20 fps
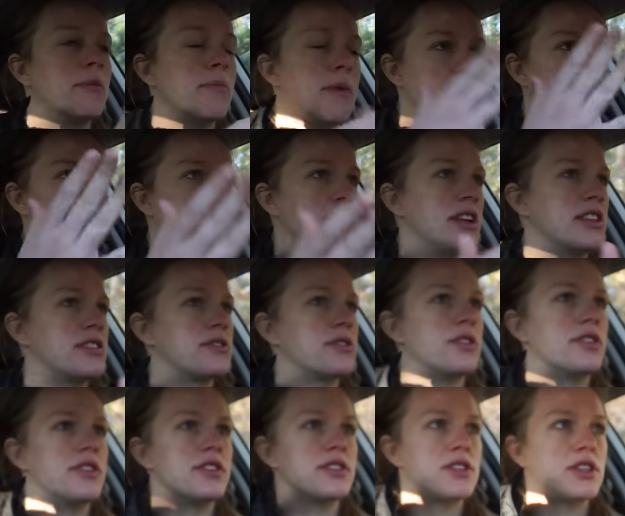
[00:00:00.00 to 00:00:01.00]
measurements
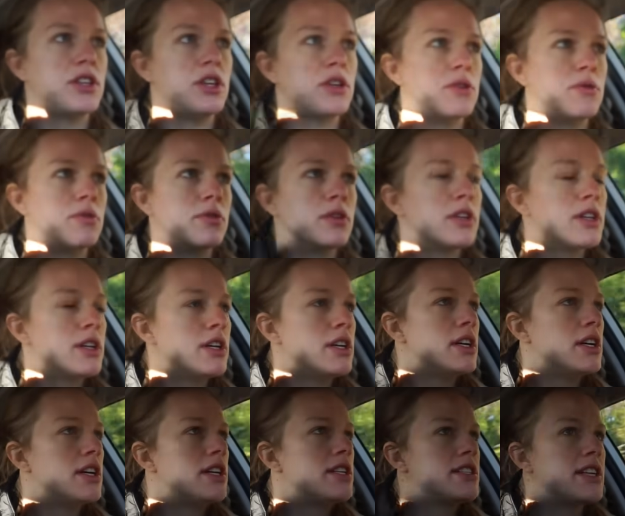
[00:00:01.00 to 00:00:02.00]
or the
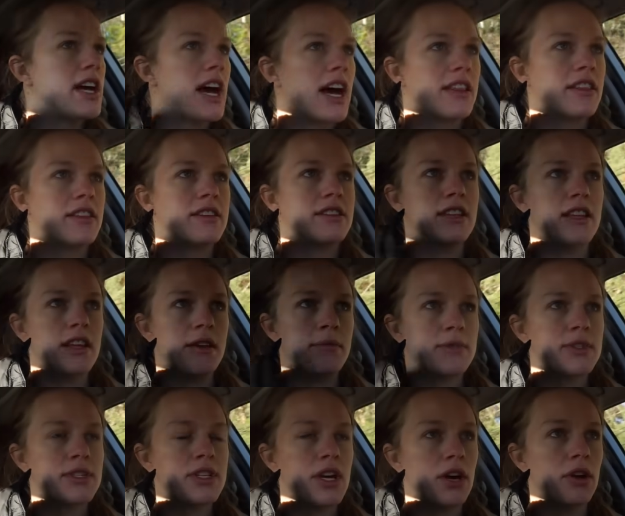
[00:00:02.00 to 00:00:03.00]
SKU to add to
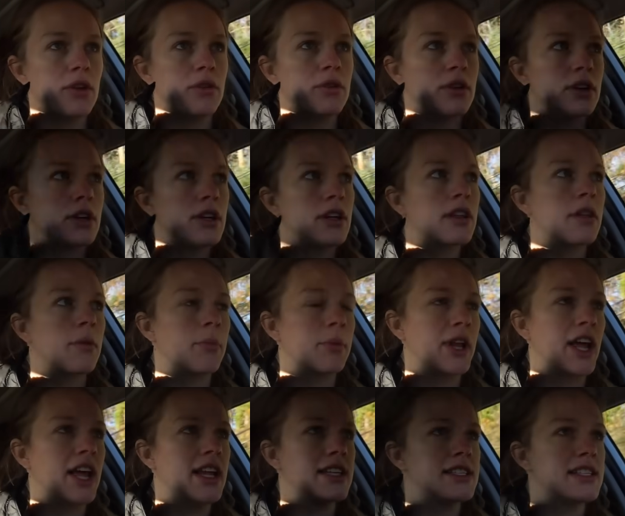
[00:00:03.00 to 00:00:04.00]
them. So the
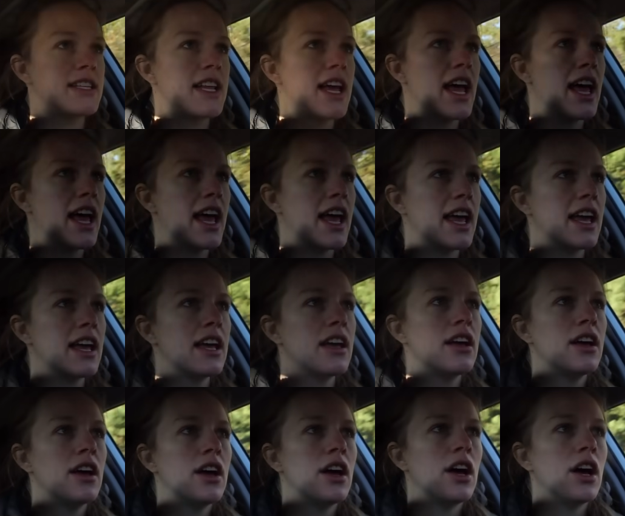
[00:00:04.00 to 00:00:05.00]
plan today
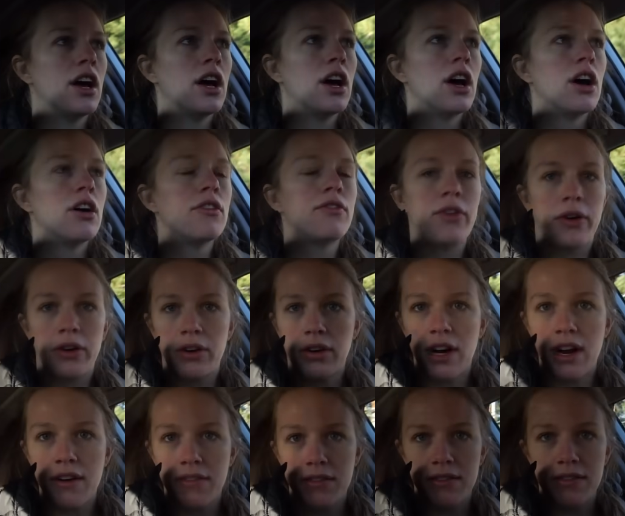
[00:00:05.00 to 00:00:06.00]

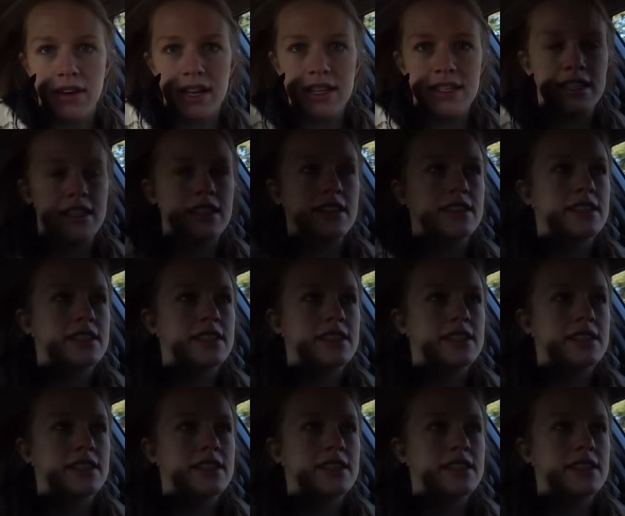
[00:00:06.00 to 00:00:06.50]
photograph the rest of the